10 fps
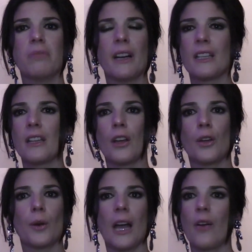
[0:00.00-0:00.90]
I
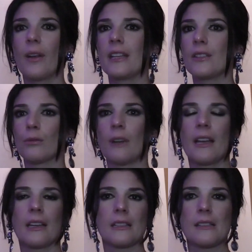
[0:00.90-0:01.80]
know how he
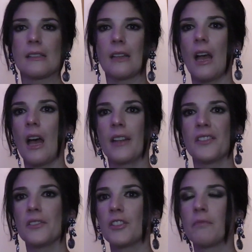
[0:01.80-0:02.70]
directs,
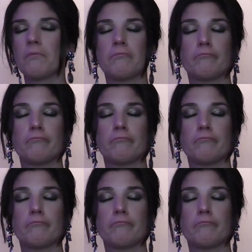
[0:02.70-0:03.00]
and